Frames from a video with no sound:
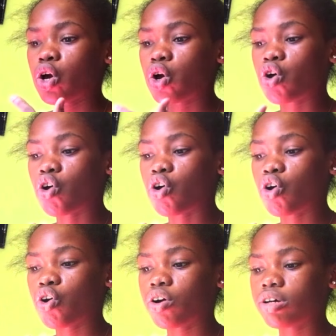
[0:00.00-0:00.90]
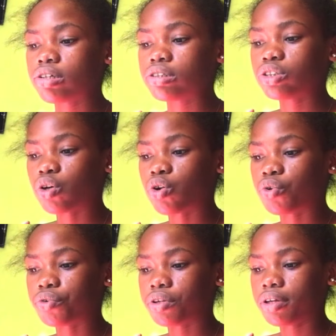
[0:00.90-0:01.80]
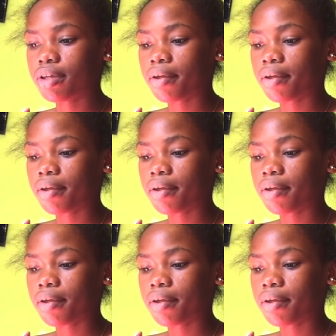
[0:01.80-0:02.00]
go town,